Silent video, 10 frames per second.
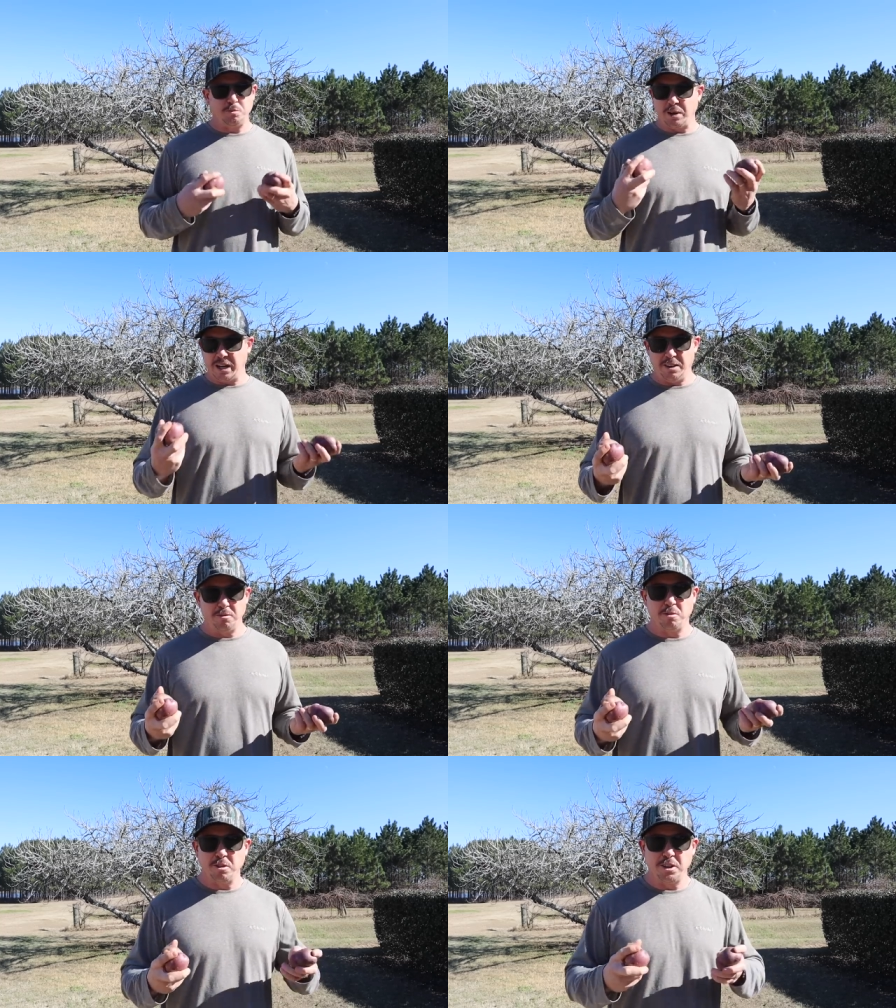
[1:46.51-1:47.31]
You might
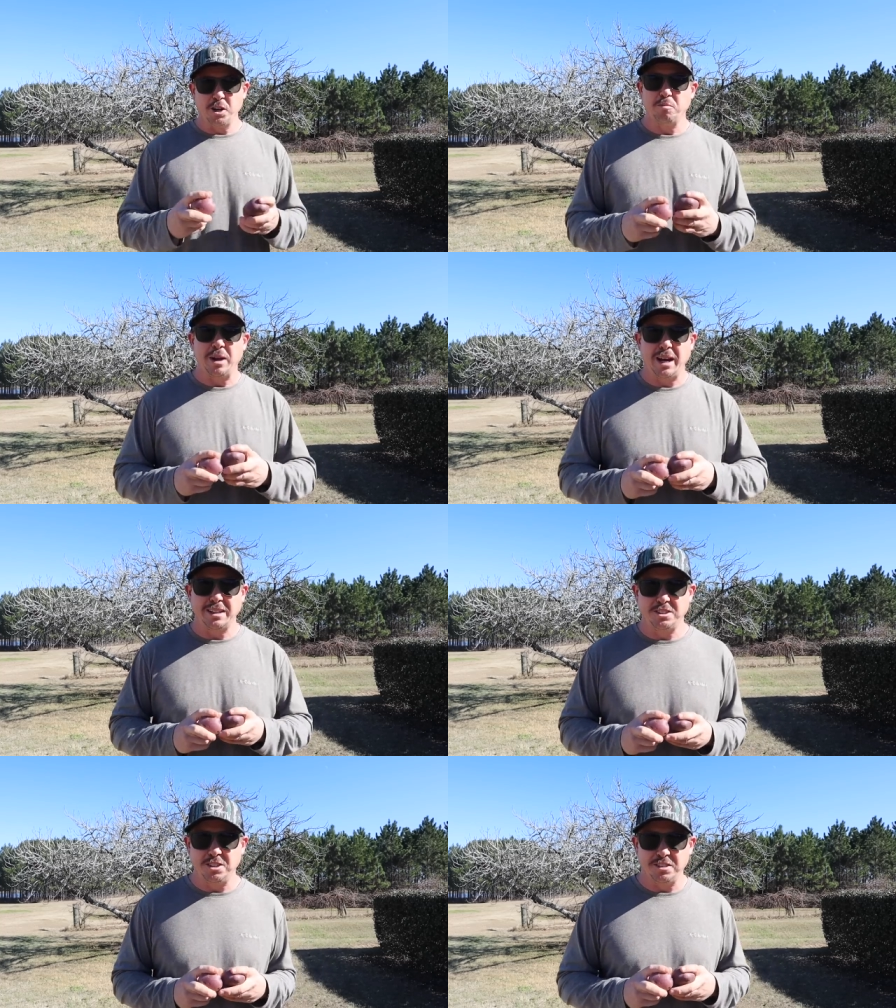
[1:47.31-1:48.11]
even want a
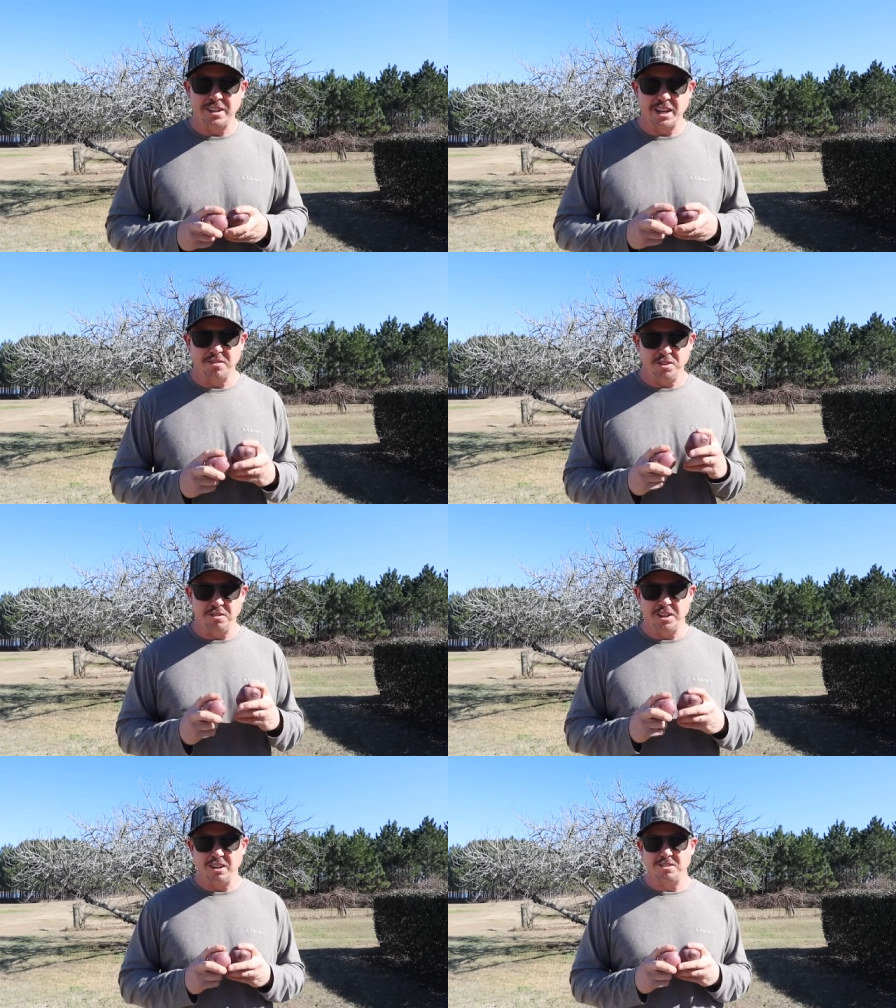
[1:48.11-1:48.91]
notepad so you can take a few
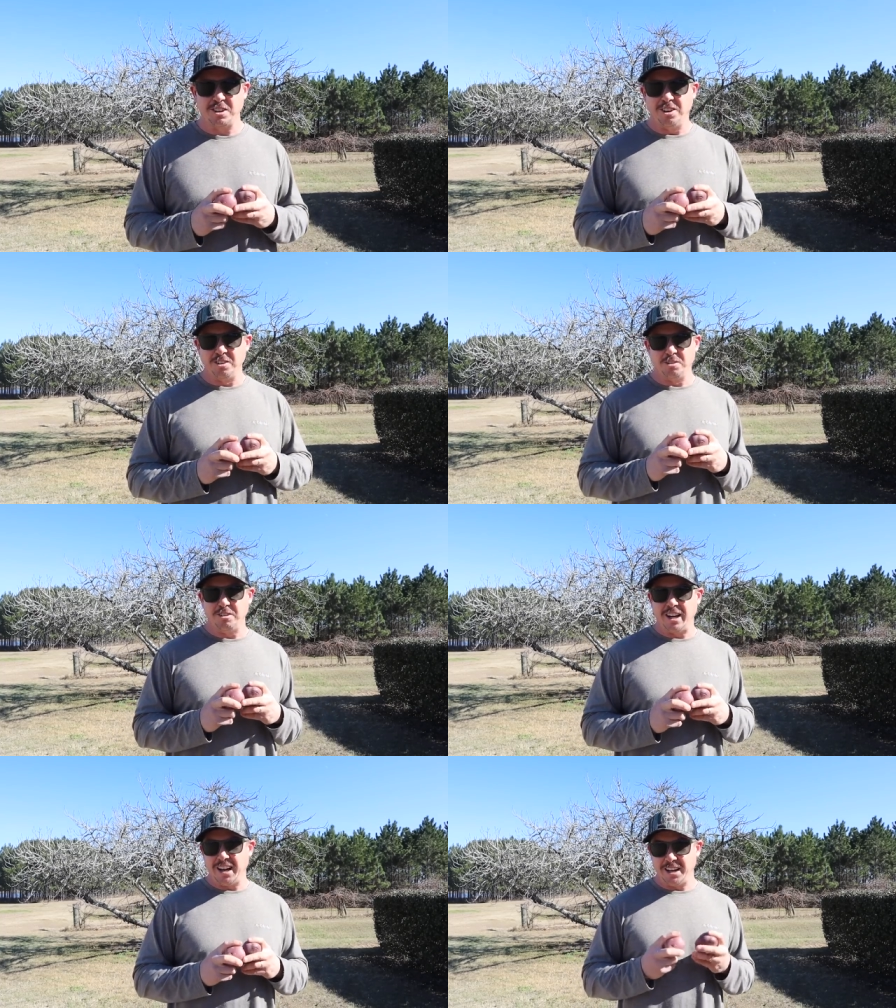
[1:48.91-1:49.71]
notes along the way.